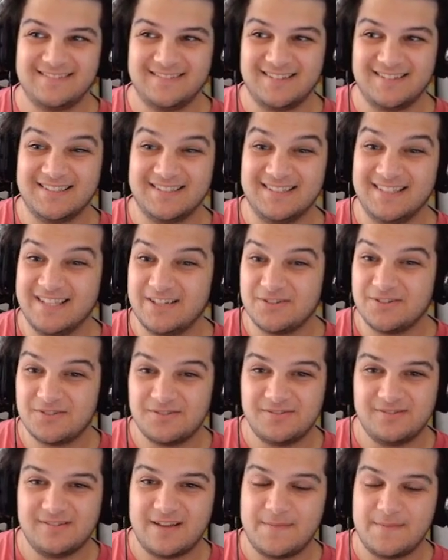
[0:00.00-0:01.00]
A
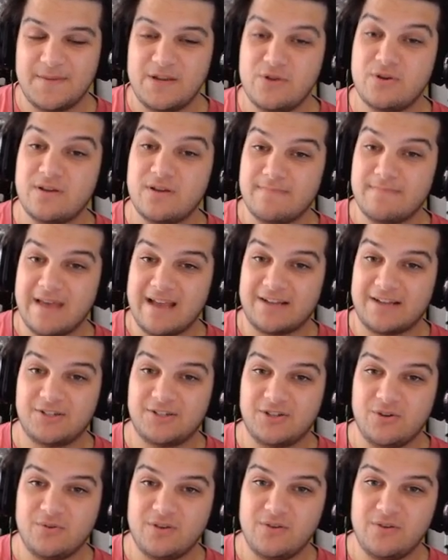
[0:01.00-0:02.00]
little. I mean, you can max
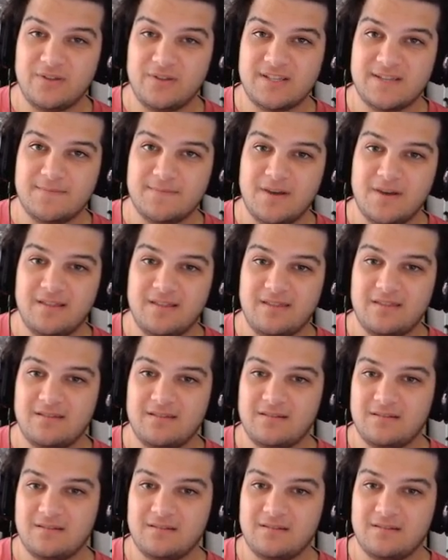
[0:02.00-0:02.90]
2 units a month.